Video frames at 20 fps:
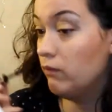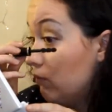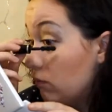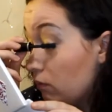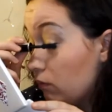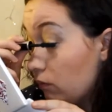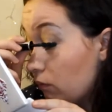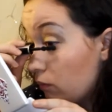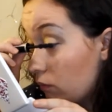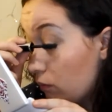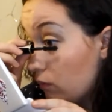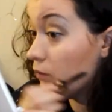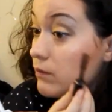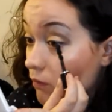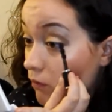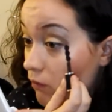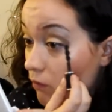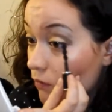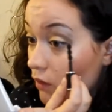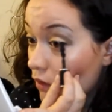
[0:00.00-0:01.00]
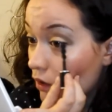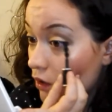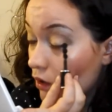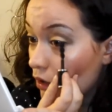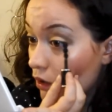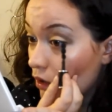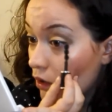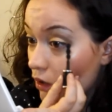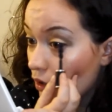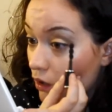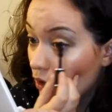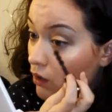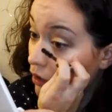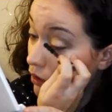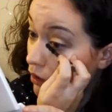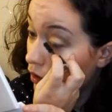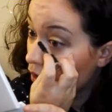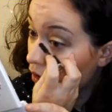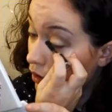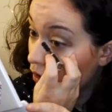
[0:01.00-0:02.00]

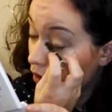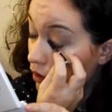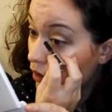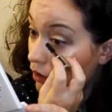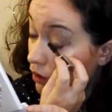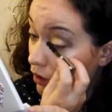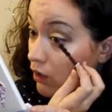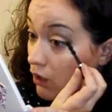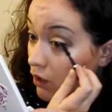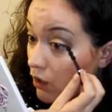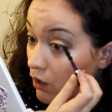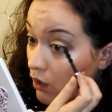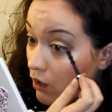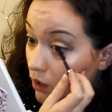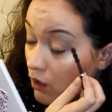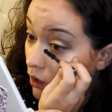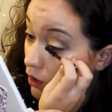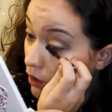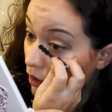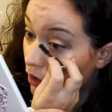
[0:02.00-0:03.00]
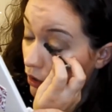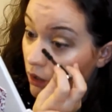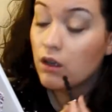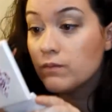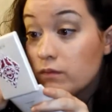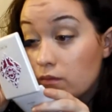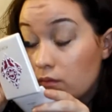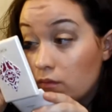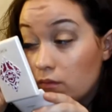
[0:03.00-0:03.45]
[no speech]